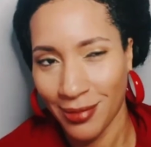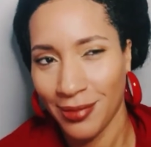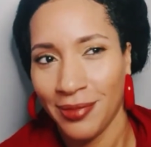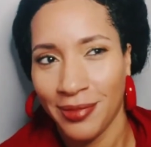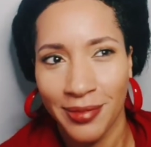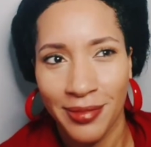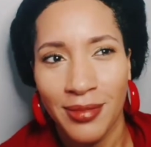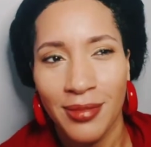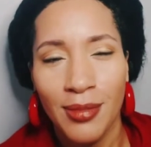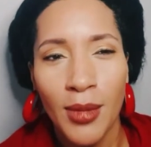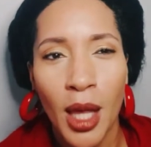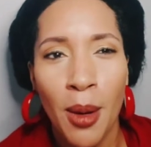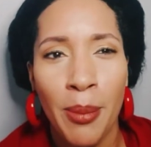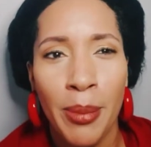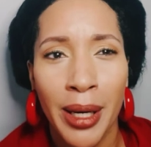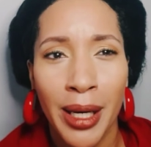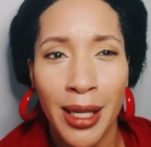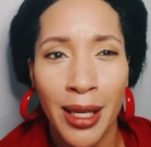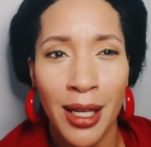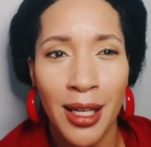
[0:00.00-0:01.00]
But yeah, it
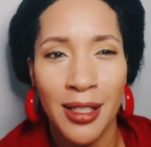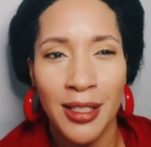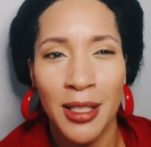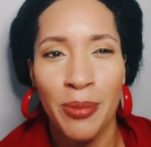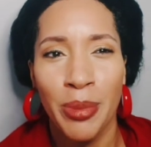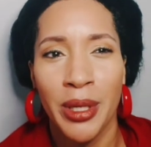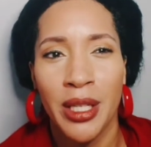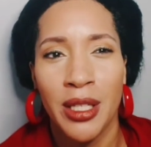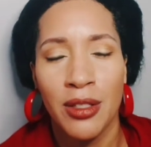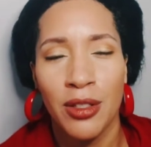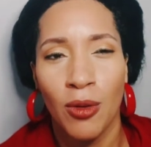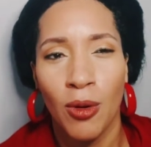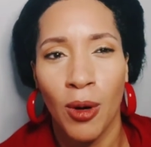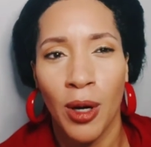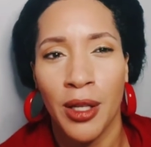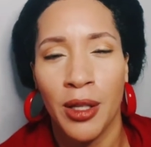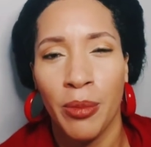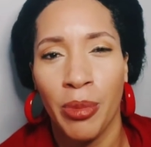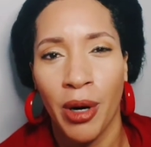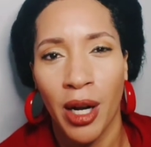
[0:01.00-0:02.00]
depends on the products
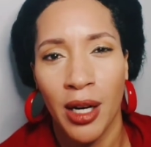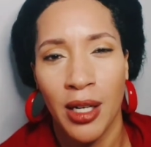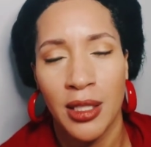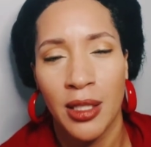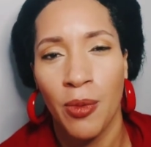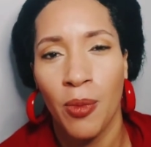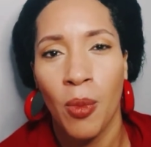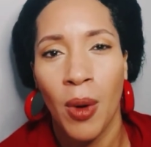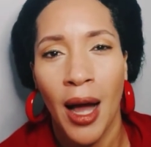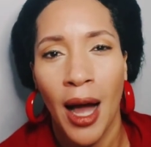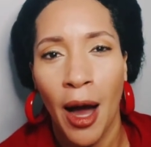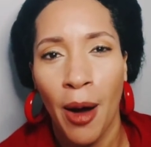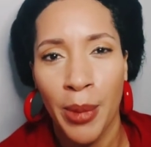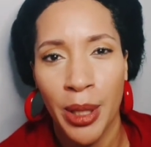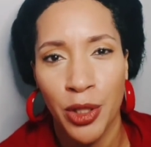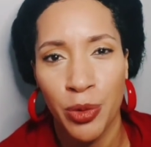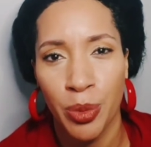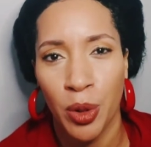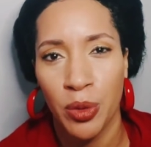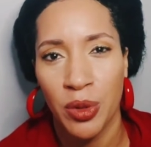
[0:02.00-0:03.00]
and how much protein
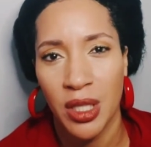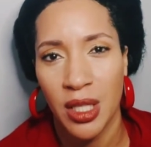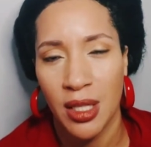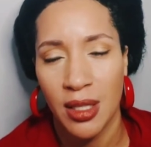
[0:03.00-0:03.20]
is in it.